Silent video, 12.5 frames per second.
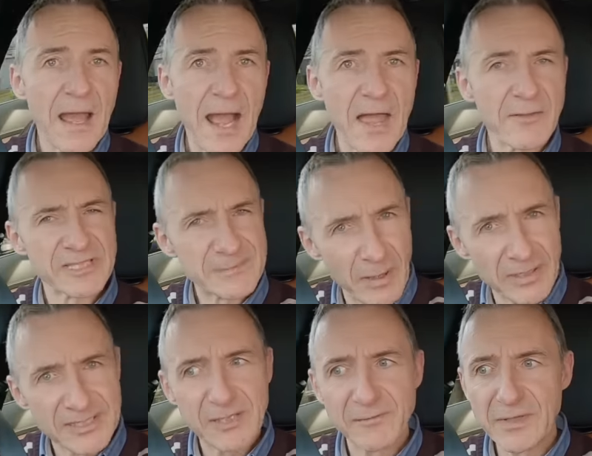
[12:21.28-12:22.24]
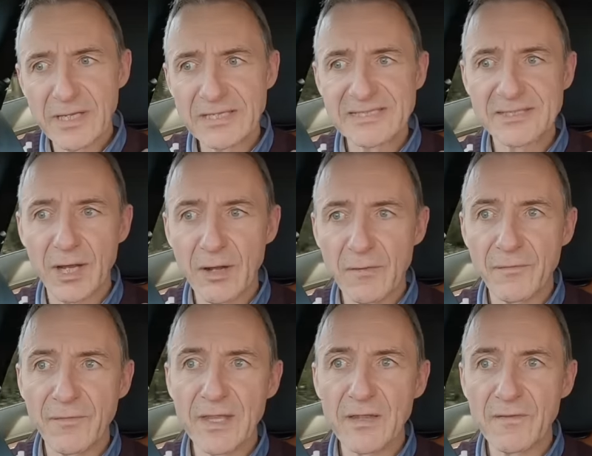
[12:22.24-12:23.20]
The responsiveness
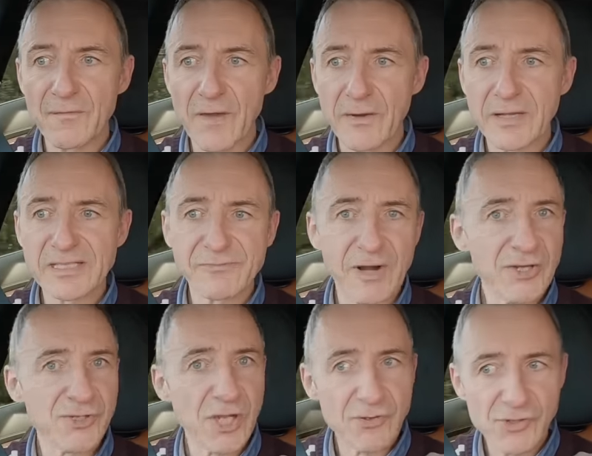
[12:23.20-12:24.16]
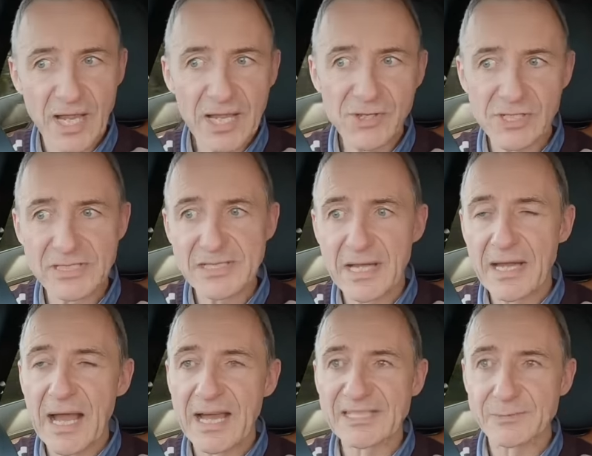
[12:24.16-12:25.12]
of the various ratio changes
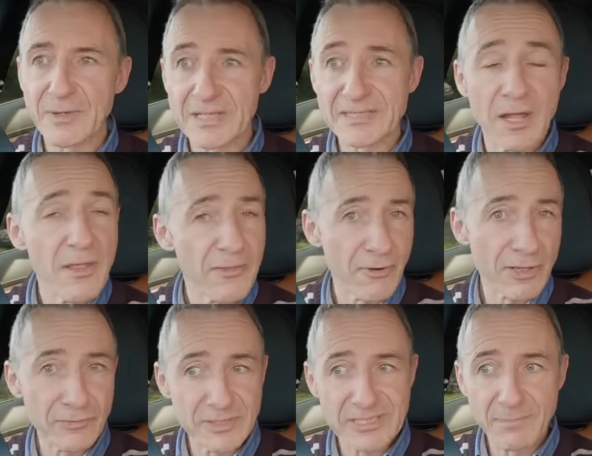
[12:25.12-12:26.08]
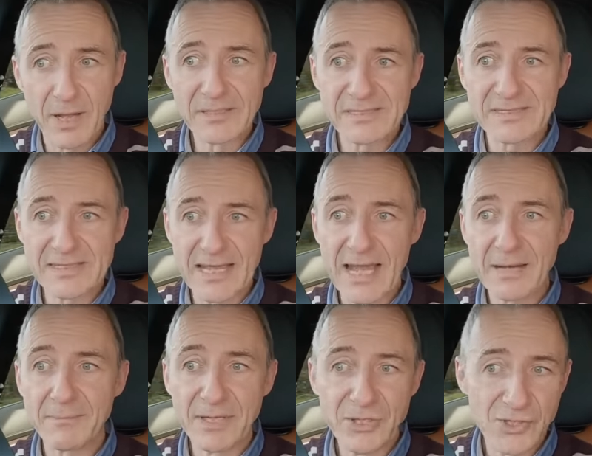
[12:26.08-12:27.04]
as well as throttle response
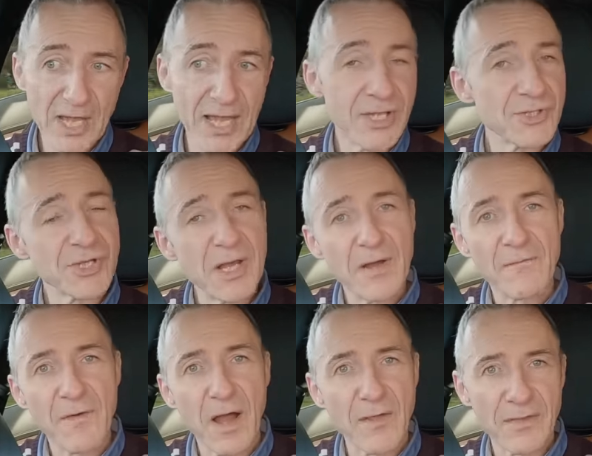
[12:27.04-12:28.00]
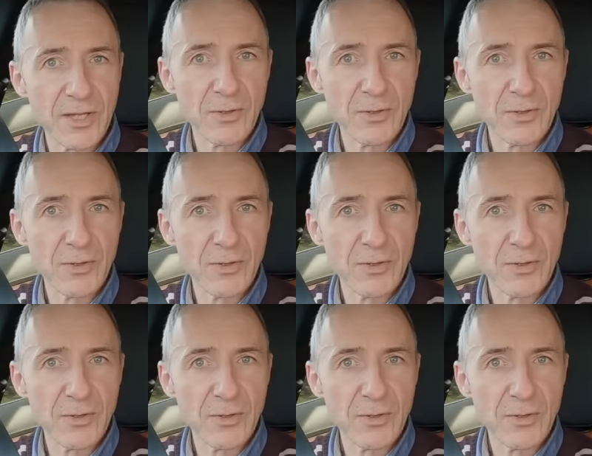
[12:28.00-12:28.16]
can be changed via the